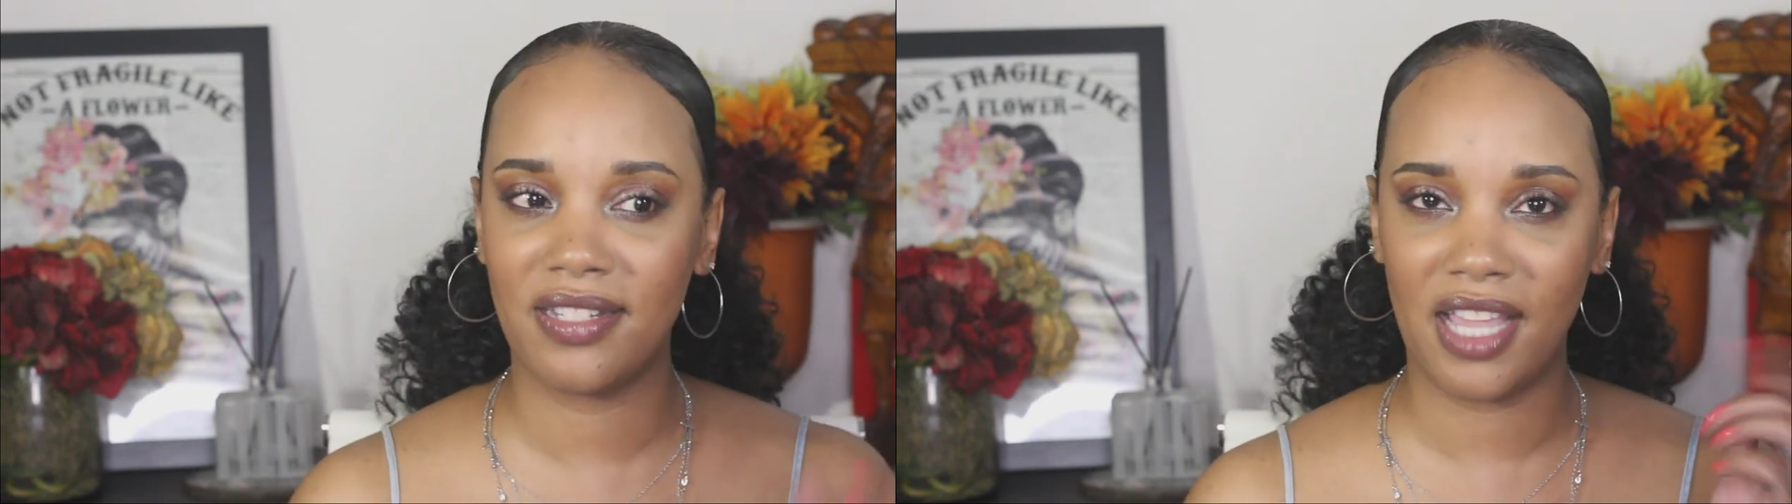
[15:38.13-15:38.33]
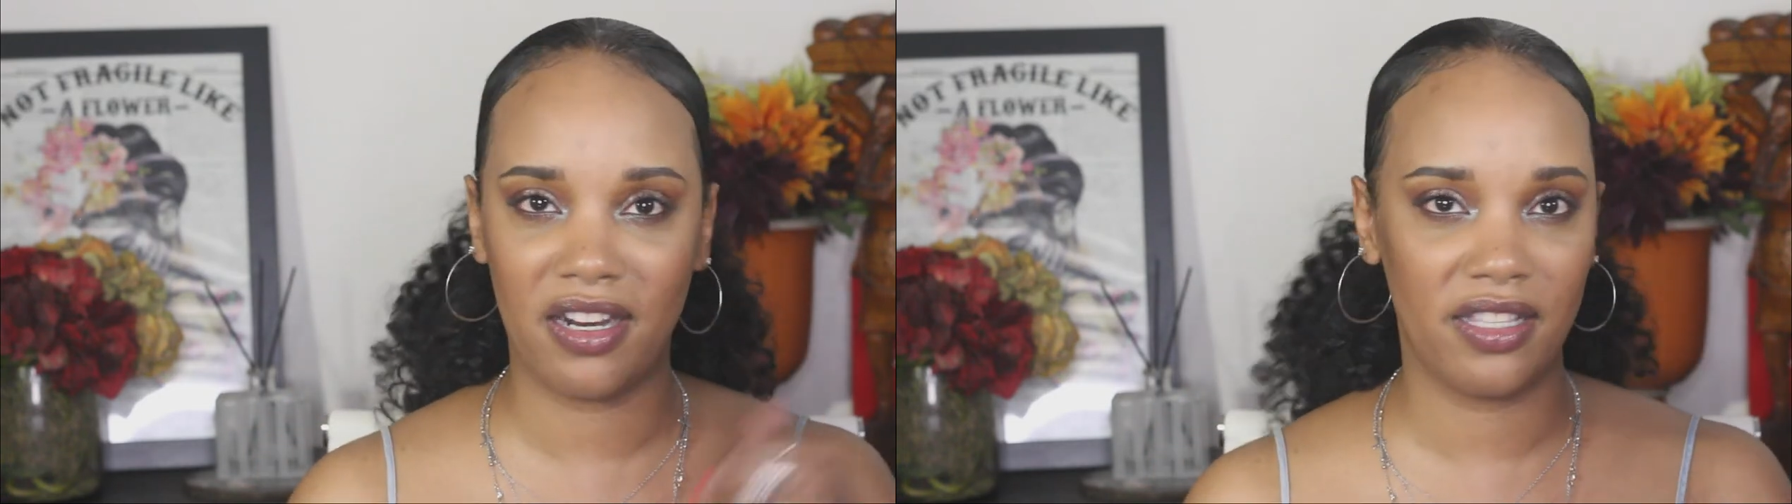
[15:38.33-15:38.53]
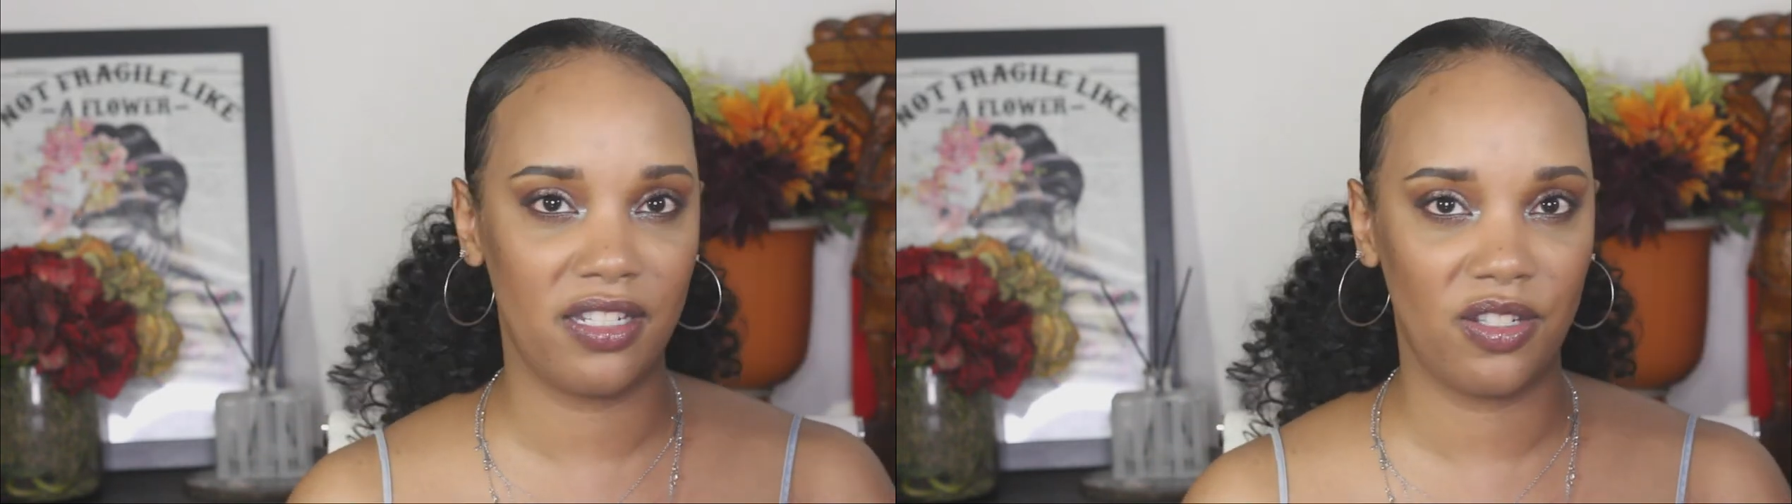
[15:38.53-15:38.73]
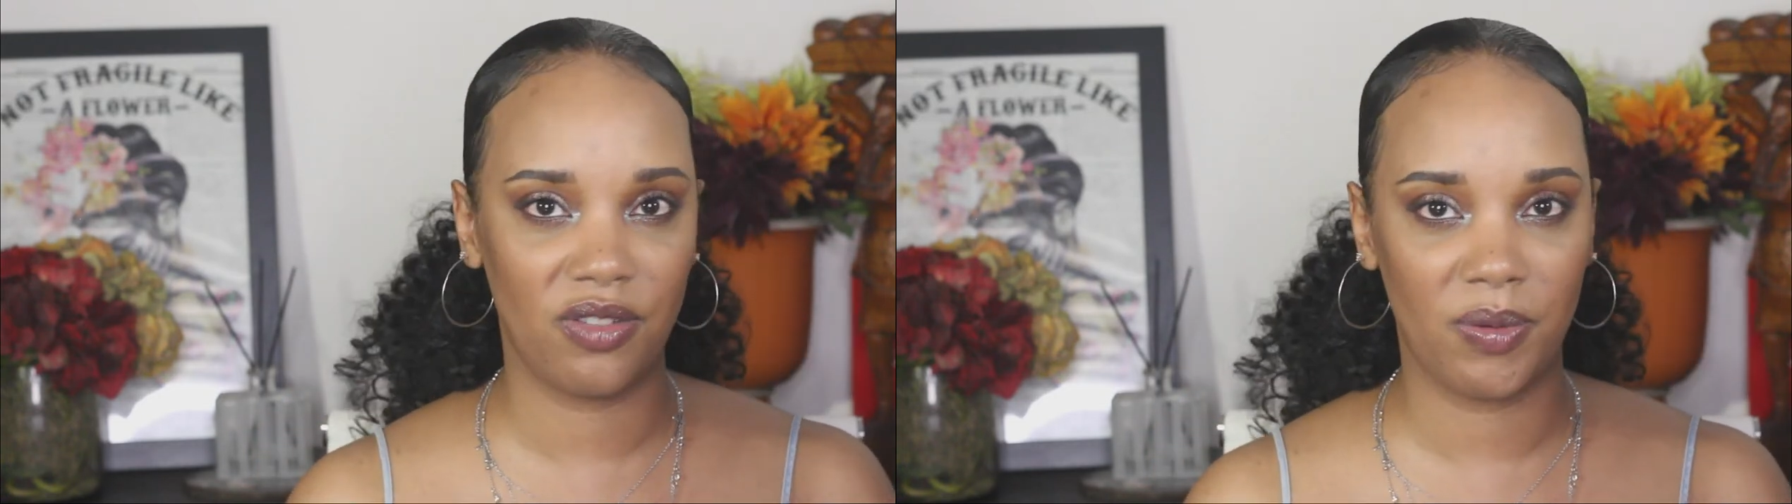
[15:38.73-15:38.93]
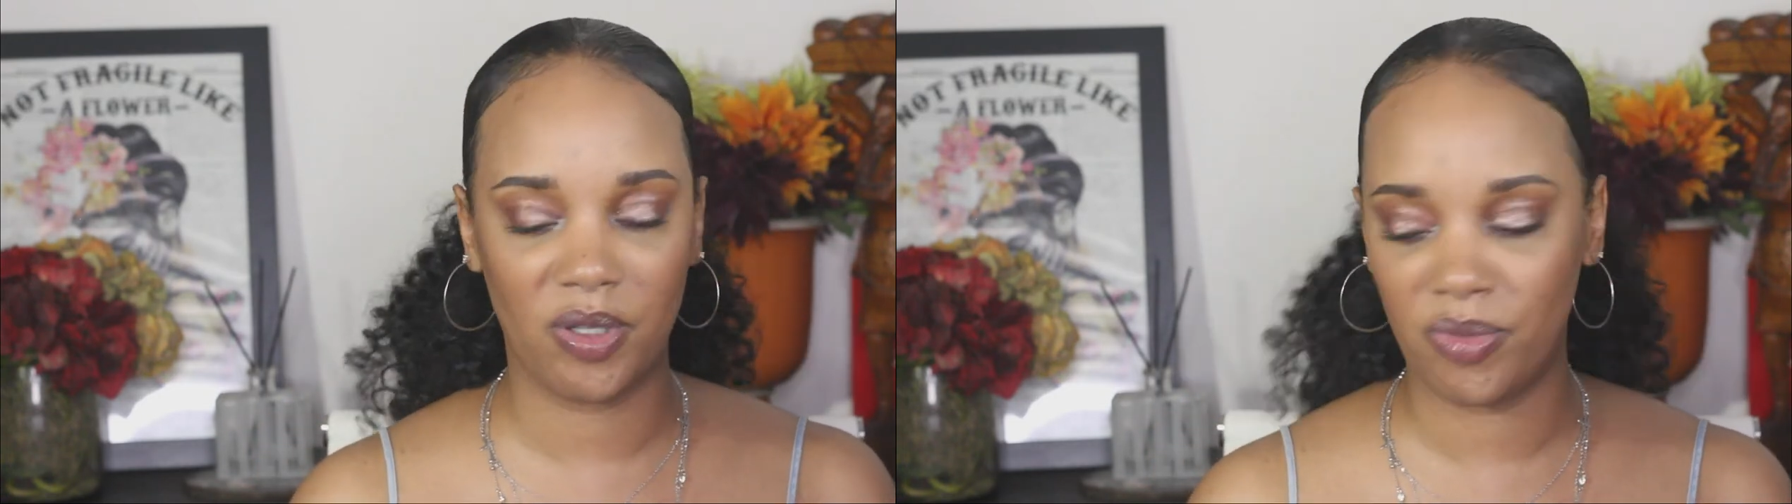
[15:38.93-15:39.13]
down in the
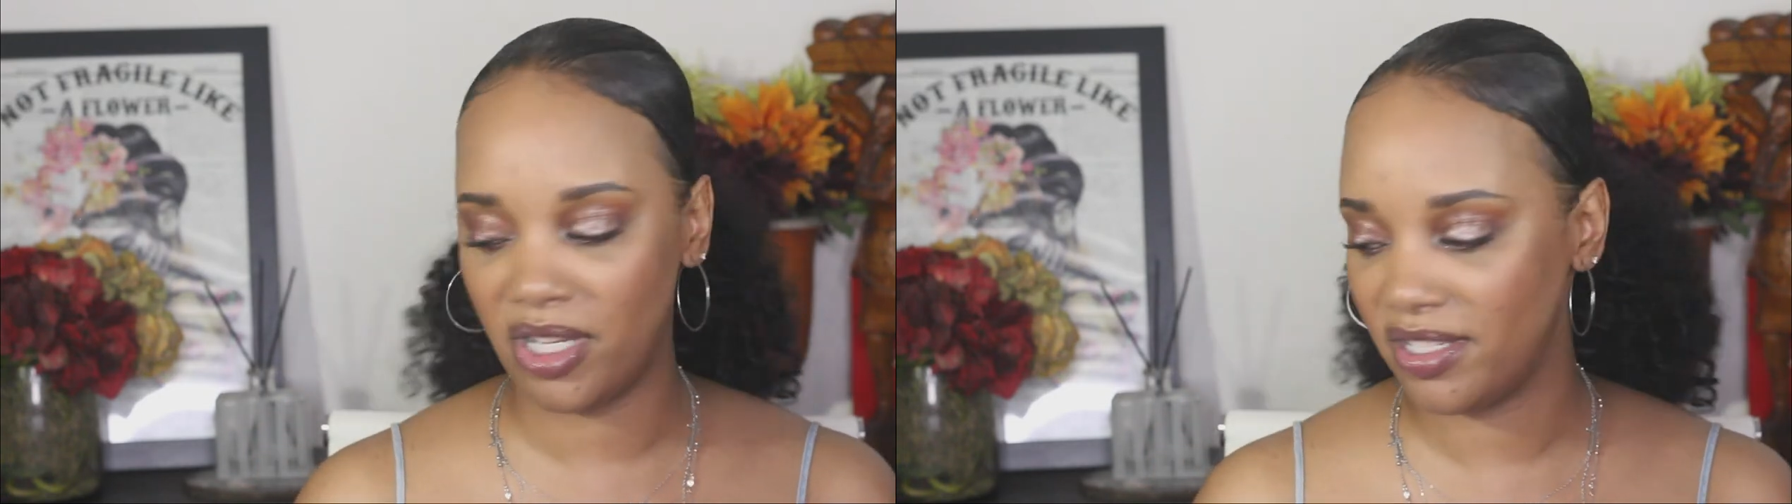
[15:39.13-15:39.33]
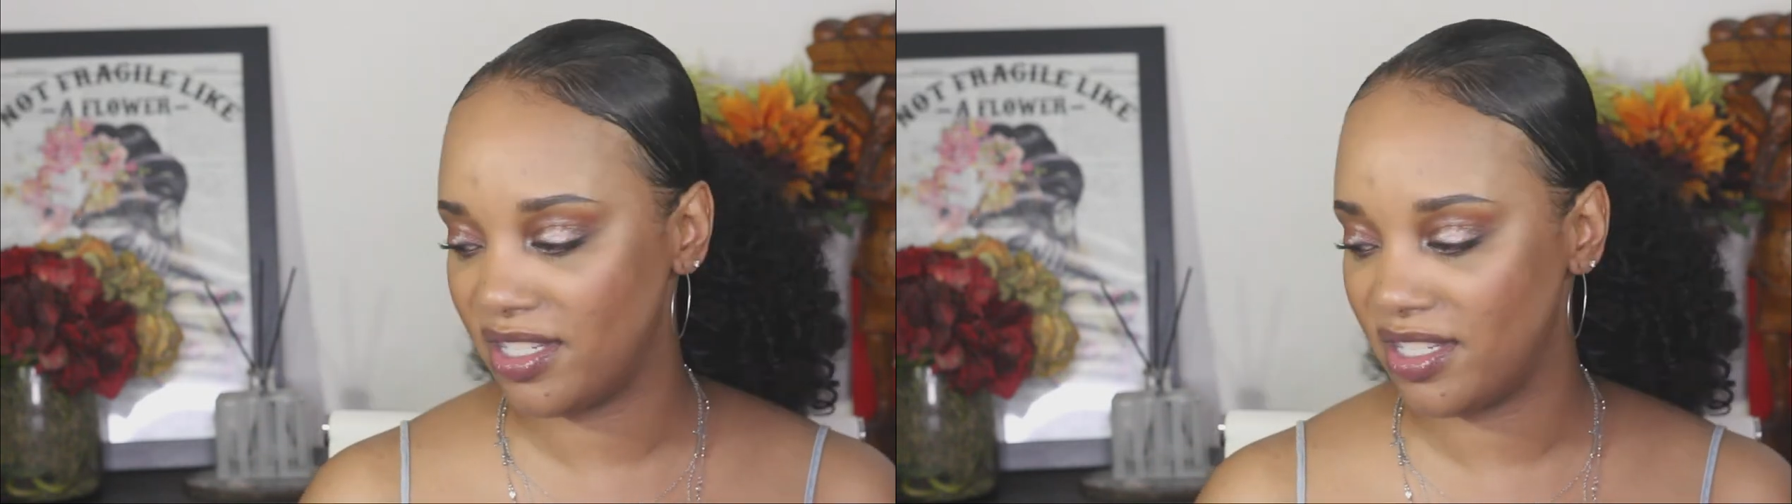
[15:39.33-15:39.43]
description box